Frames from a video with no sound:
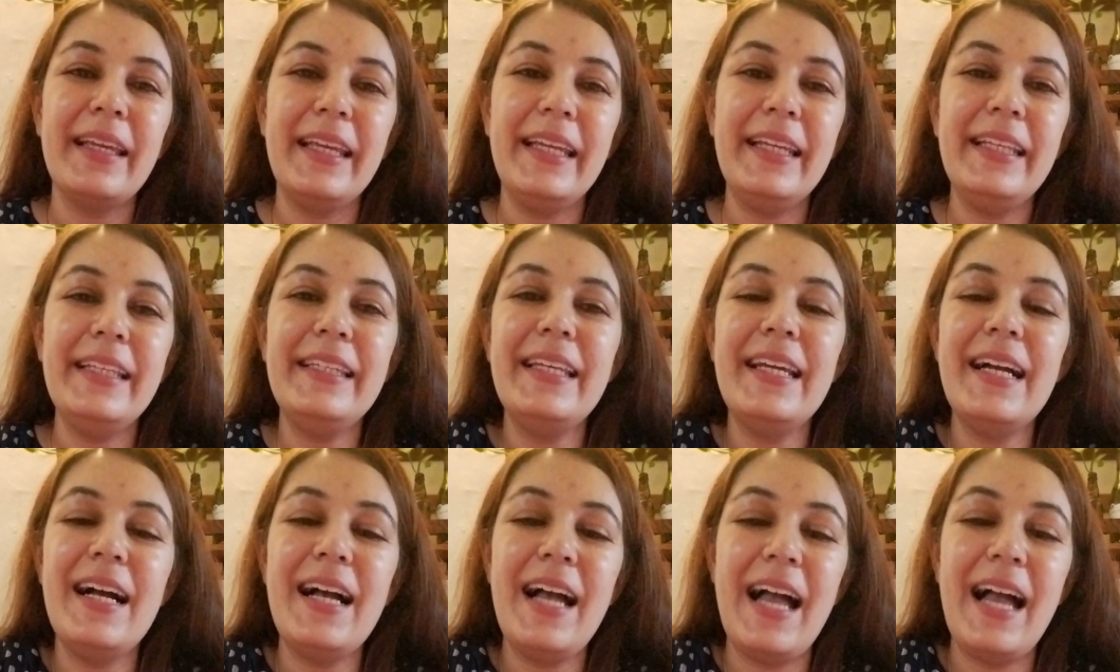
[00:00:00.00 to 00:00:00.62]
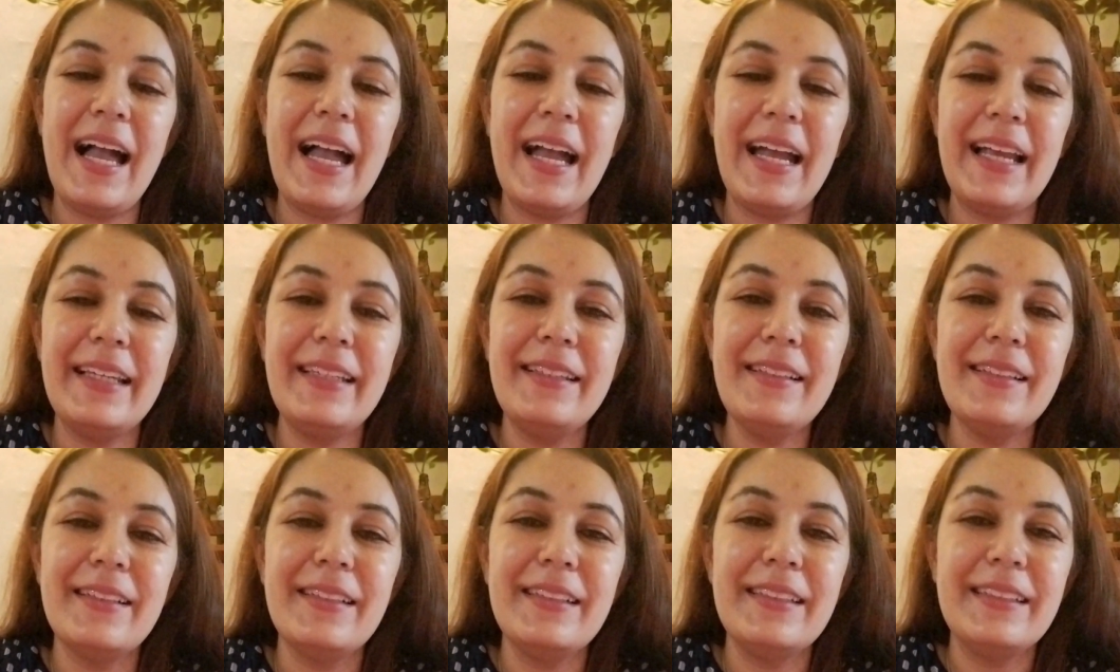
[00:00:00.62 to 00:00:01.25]
India
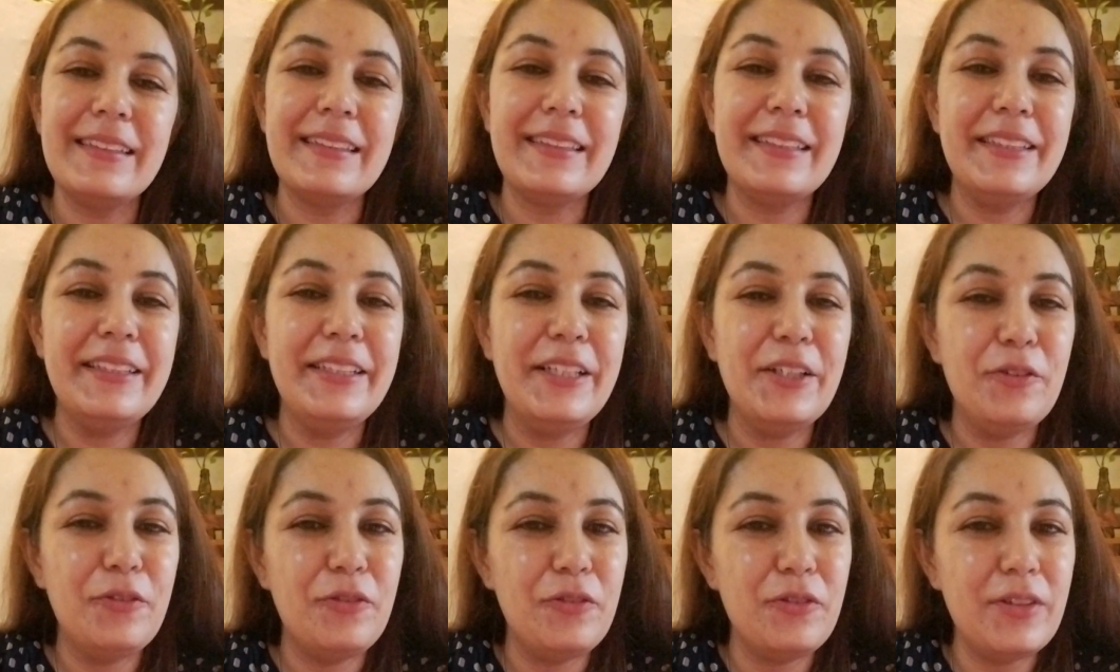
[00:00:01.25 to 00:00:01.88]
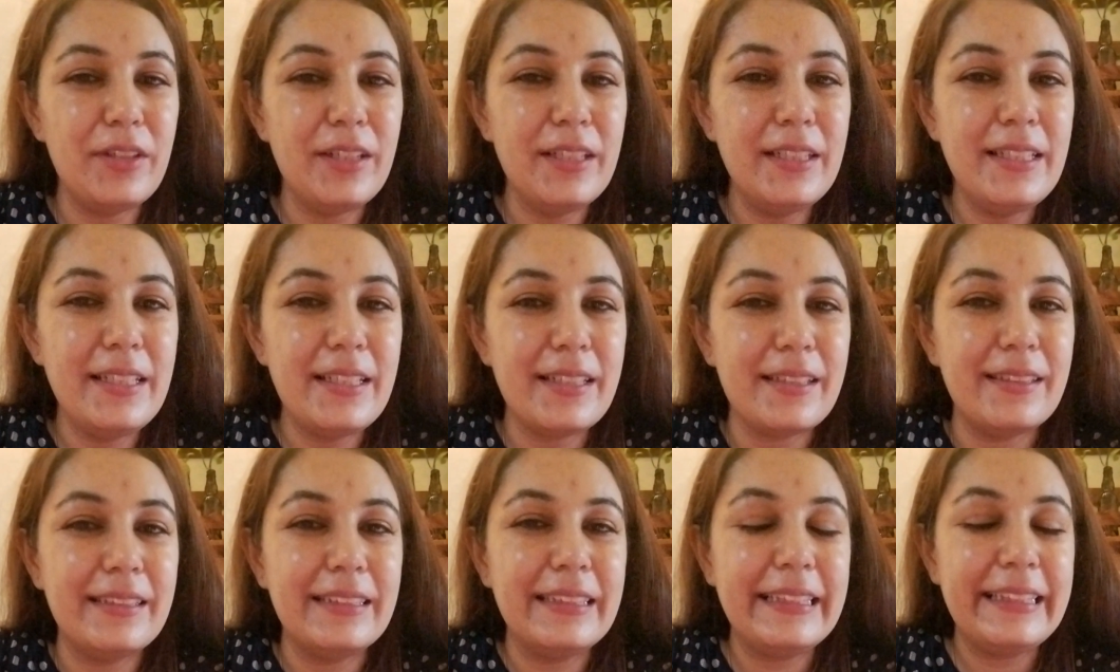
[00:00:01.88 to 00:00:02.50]
had the
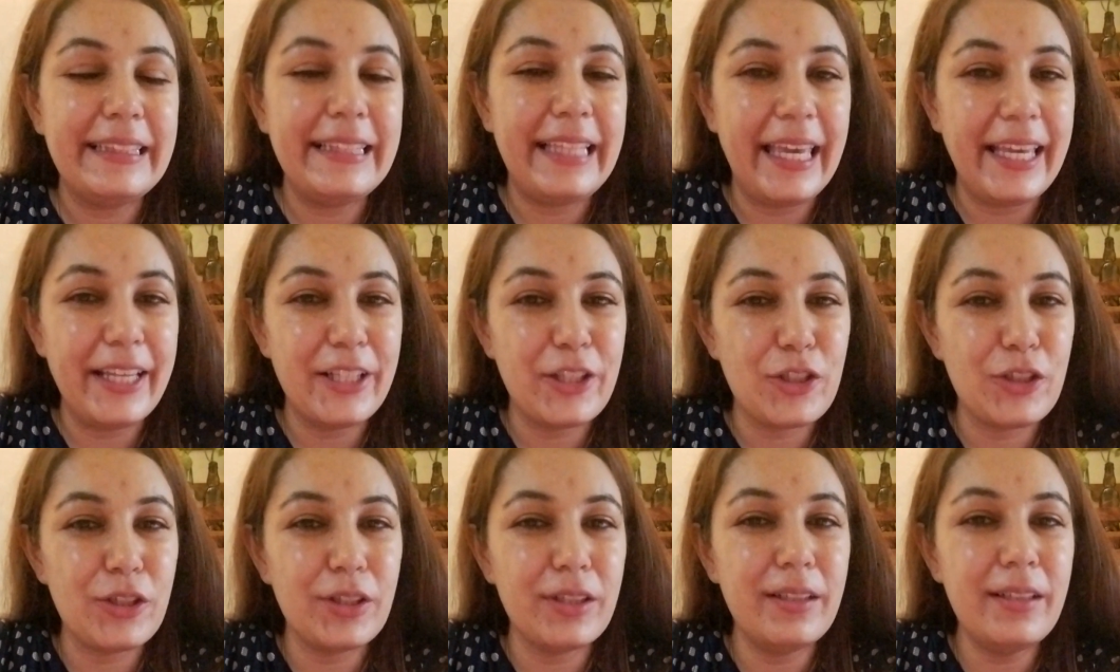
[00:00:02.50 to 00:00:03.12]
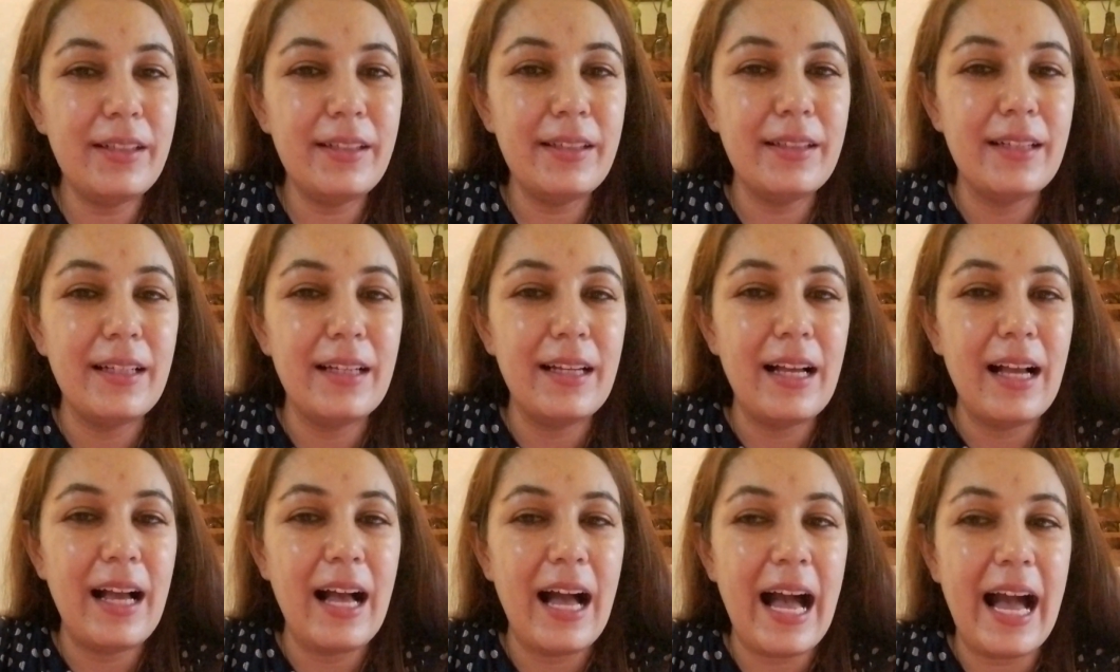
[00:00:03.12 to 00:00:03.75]
different nature
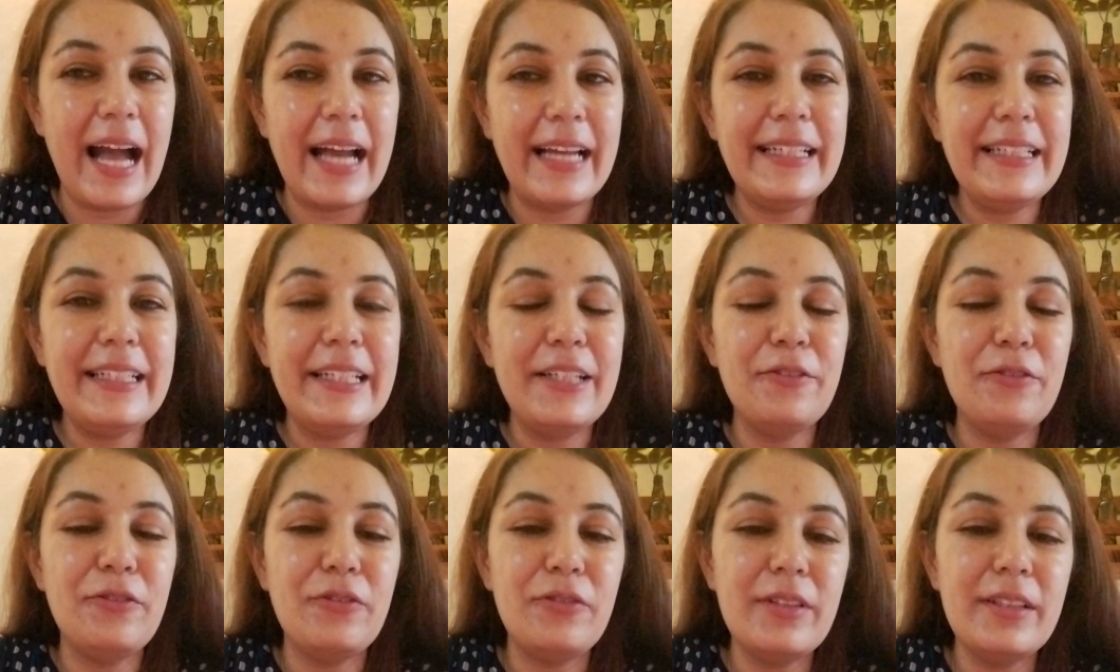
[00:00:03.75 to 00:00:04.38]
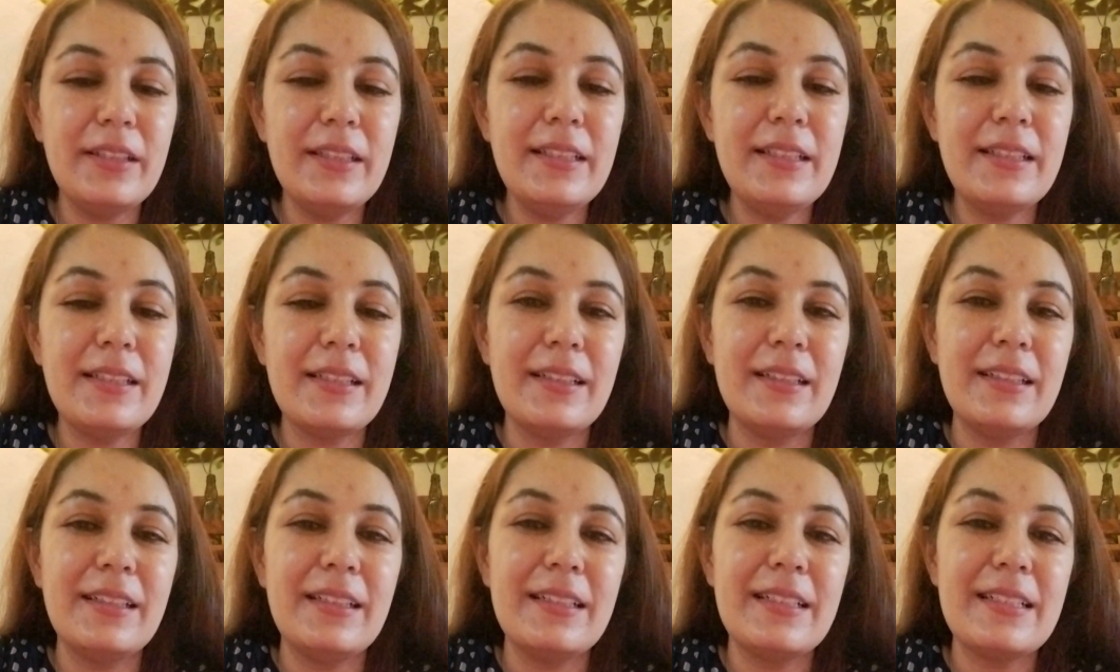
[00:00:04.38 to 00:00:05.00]
and different
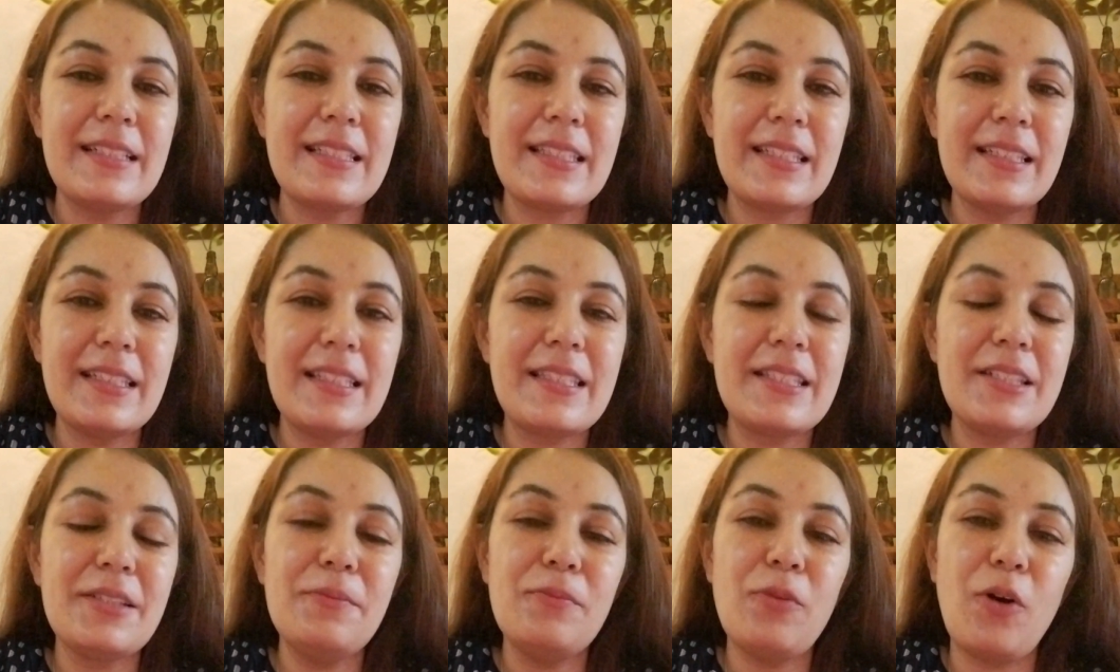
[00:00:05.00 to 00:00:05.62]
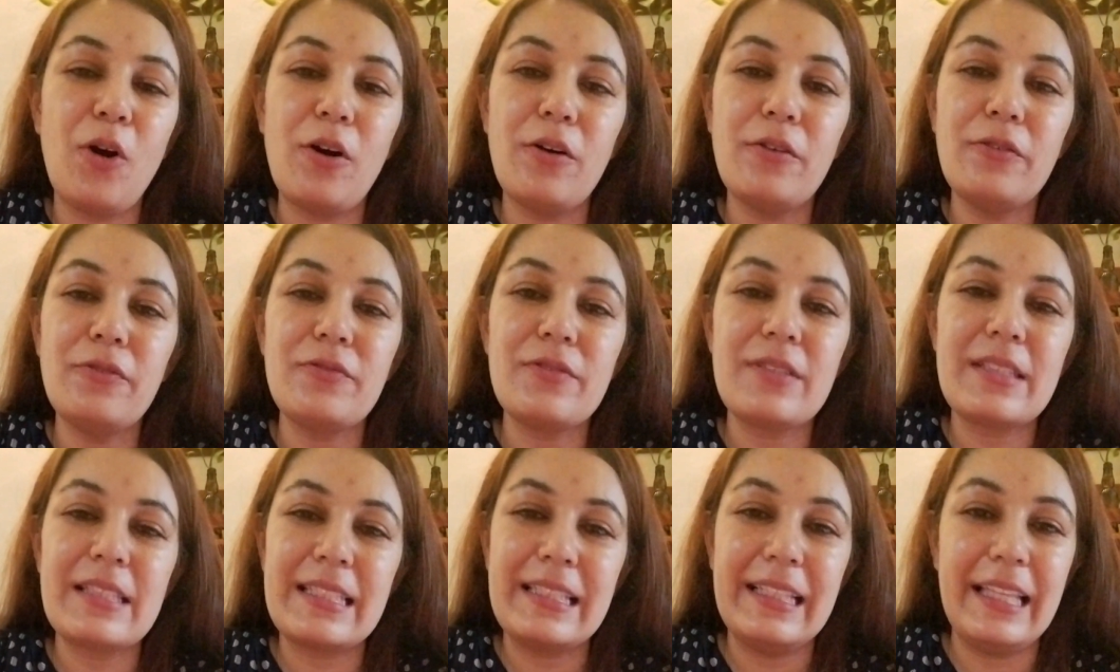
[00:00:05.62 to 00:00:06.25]
system
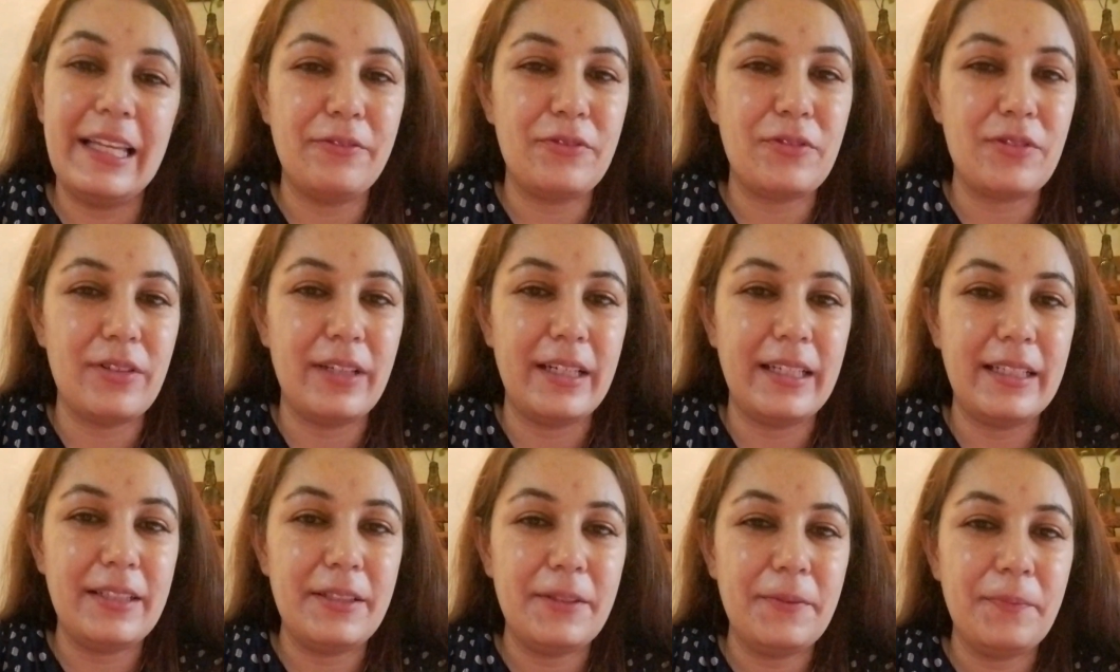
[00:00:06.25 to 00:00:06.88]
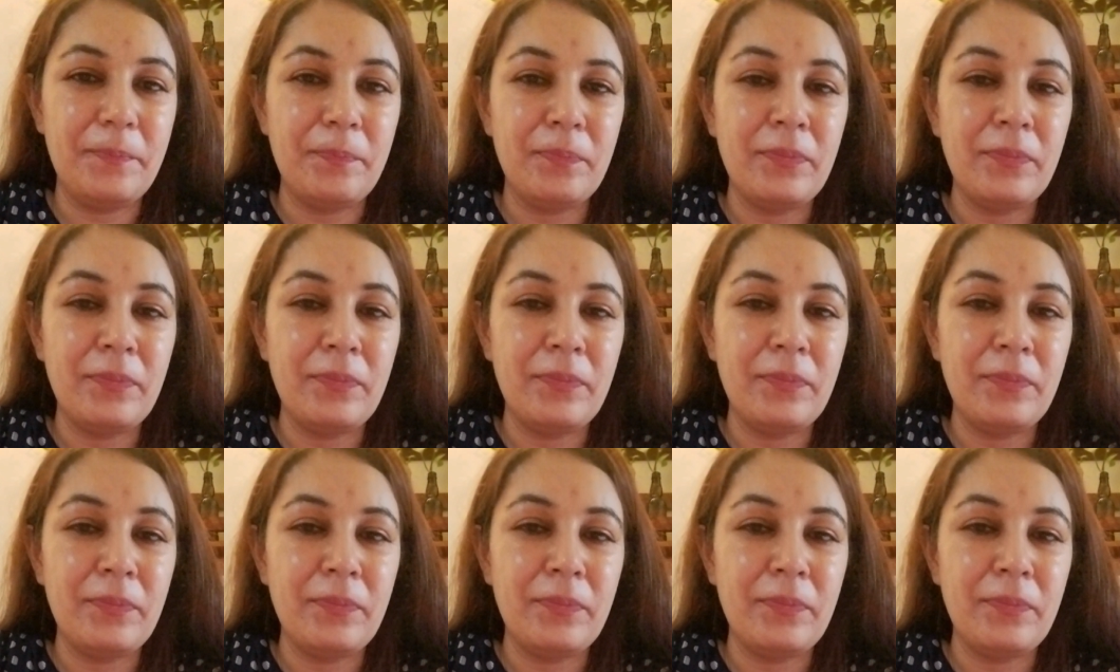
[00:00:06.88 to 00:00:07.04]
of slave trade.